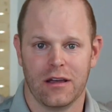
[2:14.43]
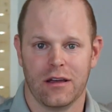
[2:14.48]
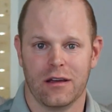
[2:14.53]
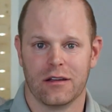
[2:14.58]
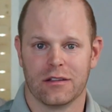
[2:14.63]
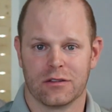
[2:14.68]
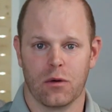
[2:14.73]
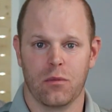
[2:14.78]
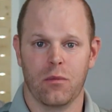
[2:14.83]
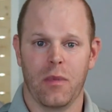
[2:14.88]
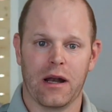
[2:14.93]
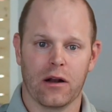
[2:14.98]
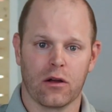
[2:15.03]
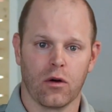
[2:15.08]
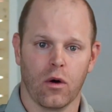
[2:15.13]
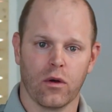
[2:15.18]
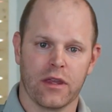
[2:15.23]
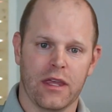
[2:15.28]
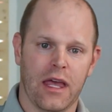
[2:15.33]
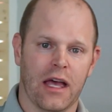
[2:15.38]
So
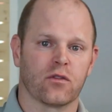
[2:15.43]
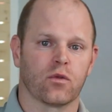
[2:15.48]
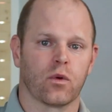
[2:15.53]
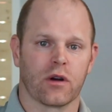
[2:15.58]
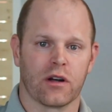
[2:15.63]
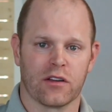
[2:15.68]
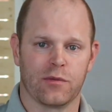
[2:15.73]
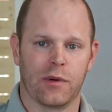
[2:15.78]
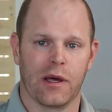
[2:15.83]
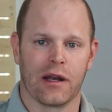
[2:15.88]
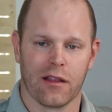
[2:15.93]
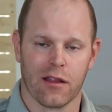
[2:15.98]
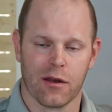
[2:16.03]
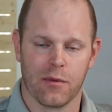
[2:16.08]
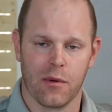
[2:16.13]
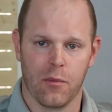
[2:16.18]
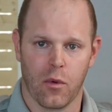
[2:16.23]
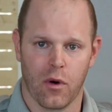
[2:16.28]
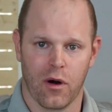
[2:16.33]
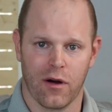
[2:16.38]
medical, yes, we're going to spend a little
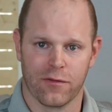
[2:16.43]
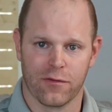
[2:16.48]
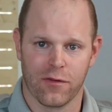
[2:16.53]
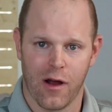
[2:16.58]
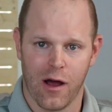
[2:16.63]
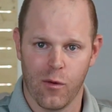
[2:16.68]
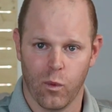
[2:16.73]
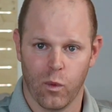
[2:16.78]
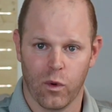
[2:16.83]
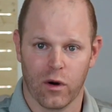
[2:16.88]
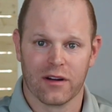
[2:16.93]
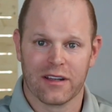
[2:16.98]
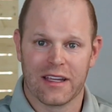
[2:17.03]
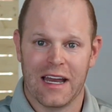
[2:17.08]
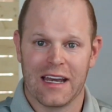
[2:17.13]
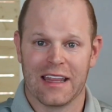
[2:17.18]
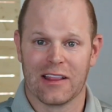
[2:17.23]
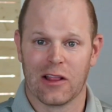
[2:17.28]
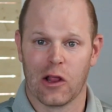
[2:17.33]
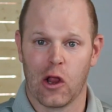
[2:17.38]
bit more up front. We're
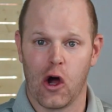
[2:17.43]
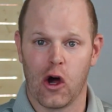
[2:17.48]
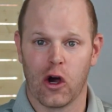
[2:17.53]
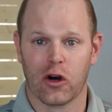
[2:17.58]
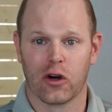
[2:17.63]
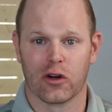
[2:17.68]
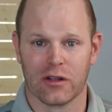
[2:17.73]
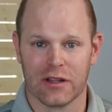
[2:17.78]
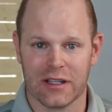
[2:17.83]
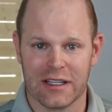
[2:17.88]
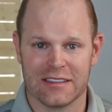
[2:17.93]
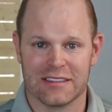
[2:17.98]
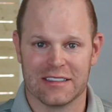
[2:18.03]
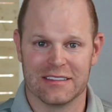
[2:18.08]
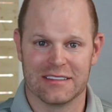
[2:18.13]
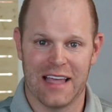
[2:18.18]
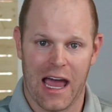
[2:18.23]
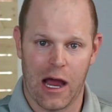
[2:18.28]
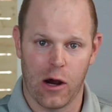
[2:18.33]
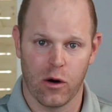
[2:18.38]
getting longer leases
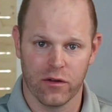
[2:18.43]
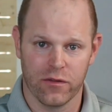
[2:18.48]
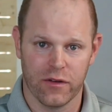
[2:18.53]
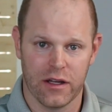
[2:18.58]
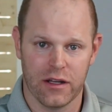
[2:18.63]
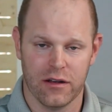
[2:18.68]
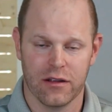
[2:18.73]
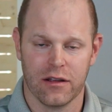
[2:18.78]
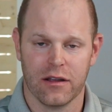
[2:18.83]
out of it,